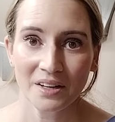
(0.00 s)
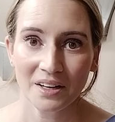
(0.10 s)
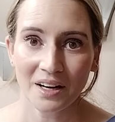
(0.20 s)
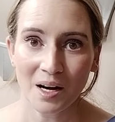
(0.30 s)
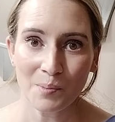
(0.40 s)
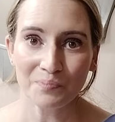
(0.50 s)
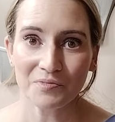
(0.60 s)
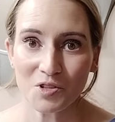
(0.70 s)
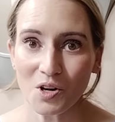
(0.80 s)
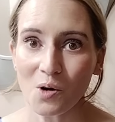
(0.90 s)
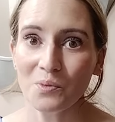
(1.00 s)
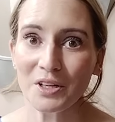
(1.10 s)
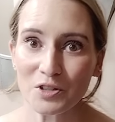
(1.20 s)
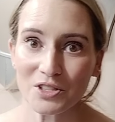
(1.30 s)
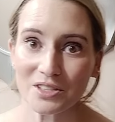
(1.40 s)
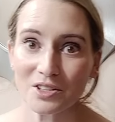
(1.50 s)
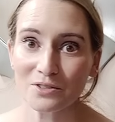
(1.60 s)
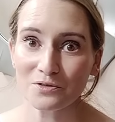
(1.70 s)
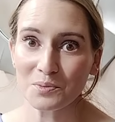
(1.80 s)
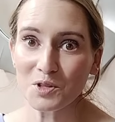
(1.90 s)
Um, so interested hearing
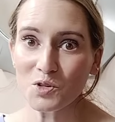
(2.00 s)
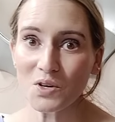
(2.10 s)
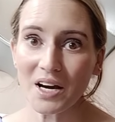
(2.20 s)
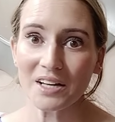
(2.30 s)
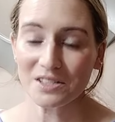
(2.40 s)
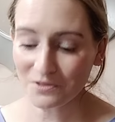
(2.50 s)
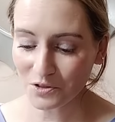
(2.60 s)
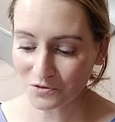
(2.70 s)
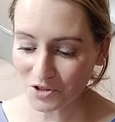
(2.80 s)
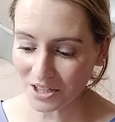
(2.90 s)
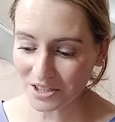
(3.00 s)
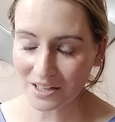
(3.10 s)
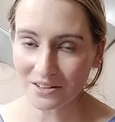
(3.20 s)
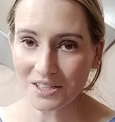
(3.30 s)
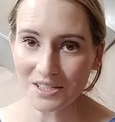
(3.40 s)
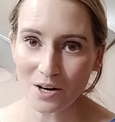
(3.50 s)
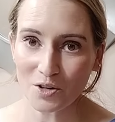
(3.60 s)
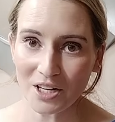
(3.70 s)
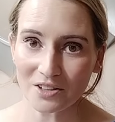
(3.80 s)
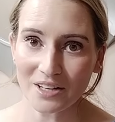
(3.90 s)
from you guys if you've checked any of these out
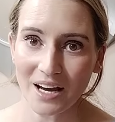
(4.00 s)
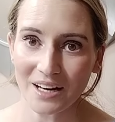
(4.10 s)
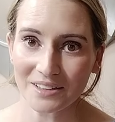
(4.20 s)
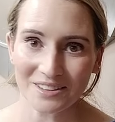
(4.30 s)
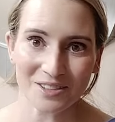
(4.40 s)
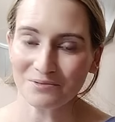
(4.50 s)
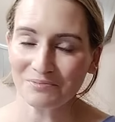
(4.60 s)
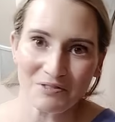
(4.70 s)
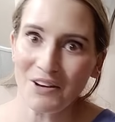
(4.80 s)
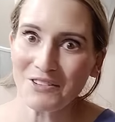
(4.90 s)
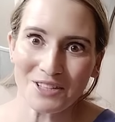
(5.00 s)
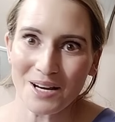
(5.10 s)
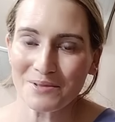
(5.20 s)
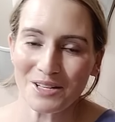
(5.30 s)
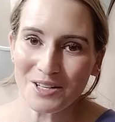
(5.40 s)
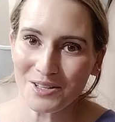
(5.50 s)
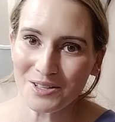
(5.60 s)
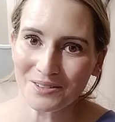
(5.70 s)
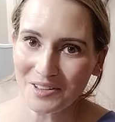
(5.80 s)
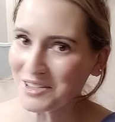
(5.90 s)
yet or not. It's my favorite time of
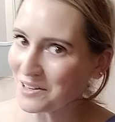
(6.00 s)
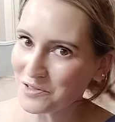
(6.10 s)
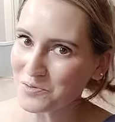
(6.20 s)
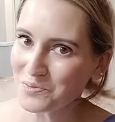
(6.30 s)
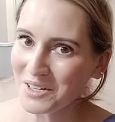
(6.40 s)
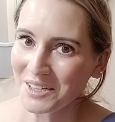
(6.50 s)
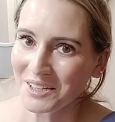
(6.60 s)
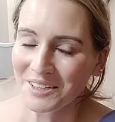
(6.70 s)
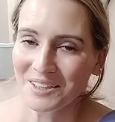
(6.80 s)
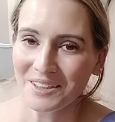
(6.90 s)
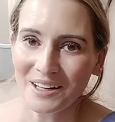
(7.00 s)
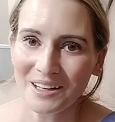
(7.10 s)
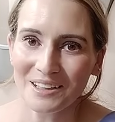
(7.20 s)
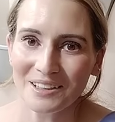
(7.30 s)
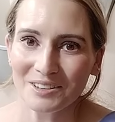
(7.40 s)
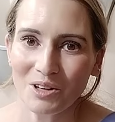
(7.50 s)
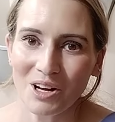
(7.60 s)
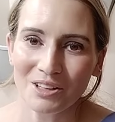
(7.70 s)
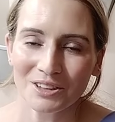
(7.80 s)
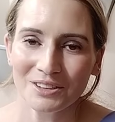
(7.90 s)
year, aside from, uh,
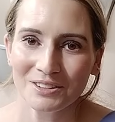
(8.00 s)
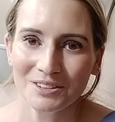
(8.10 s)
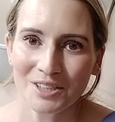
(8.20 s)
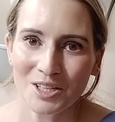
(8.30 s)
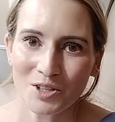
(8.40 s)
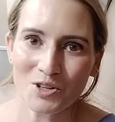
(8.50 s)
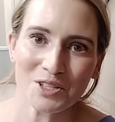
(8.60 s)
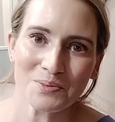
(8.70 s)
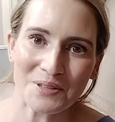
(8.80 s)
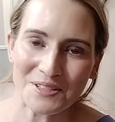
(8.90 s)
well, Christmas